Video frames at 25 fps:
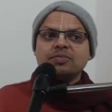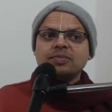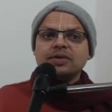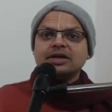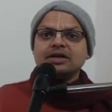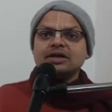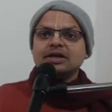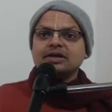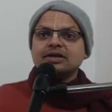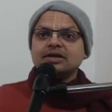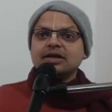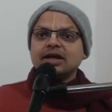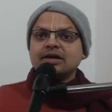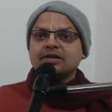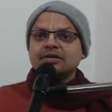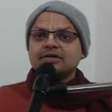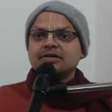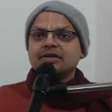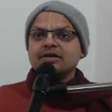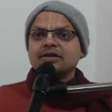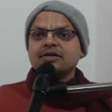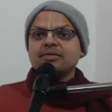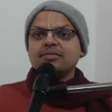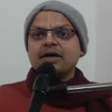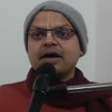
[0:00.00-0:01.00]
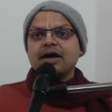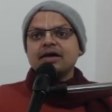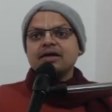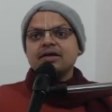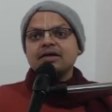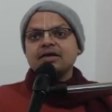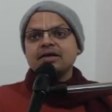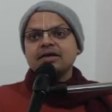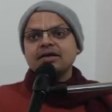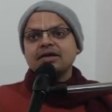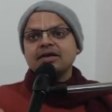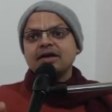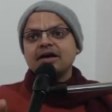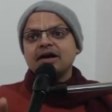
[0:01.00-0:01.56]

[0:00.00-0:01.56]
be detected by